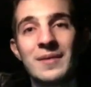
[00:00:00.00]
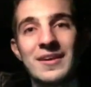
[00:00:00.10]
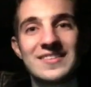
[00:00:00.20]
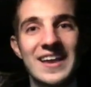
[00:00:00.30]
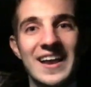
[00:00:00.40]

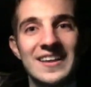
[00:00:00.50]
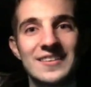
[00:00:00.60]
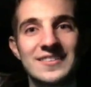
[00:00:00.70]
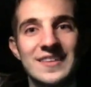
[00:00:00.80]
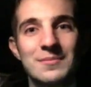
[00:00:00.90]

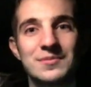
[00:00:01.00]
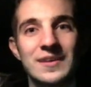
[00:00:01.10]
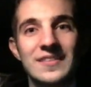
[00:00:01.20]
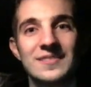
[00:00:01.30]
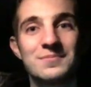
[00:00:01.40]
antagonist
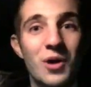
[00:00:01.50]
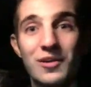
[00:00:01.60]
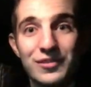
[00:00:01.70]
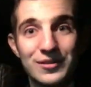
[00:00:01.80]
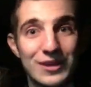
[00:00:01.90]
in
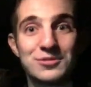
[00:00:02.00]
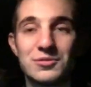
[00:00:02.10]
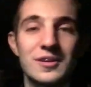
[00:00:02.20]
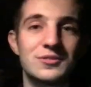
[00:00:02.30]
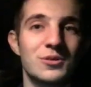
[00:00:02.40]
Marvel
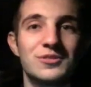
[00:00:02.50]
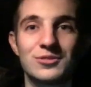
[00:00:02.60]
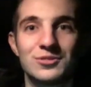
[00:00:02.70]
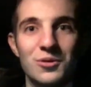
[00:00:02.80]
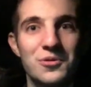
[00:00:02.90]
history, so it's
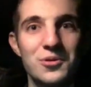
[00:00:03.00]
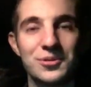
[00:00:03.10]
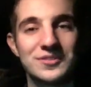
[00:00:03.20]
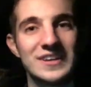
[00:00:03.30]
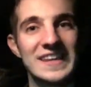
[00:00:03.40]
just so
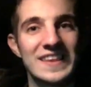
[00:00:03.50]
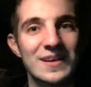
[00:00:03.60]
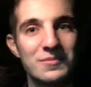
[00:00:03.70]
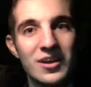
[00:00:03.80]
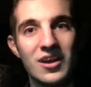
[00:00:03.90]
cool seeing
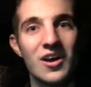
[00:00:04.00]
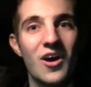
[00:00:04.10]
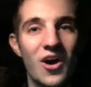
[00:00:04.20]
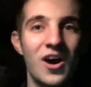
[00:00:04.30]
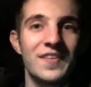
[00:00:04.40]
them
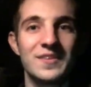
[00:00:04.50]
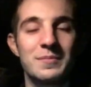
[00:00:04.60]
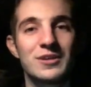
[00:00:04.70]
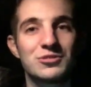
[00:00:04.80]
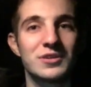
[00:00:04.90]
on the
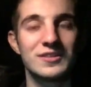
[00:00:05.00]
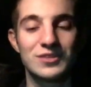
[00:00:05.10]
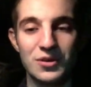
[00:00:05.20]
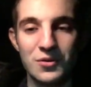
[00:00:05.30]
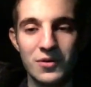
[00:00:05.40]
big screen
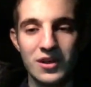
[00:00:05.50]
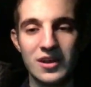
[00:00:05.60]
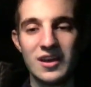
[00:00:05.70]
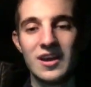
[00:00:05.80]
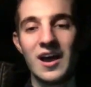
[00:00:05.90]
too.
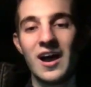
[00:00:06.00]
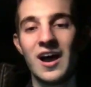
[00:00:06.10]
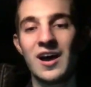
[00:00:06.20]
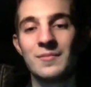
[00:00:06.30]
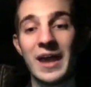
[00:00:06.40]

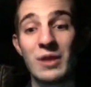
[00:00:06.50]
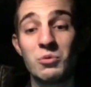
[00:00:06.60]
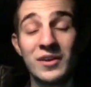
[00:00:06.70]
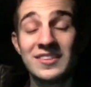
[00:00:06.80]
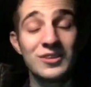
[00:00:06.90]
And
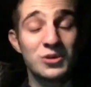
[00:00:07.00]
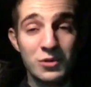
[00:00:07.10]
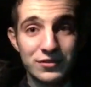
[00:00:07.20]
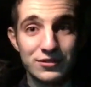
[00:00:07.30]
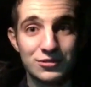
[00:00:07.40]
what they do
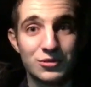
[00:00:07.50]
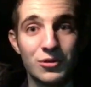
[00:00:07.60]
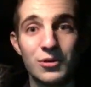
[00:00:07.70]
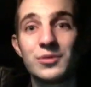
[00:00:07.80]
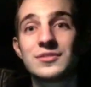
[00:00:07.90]
with the
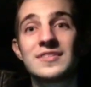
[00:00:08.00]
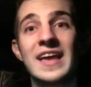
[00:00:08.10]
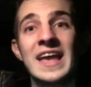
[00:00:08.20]
Skrulls,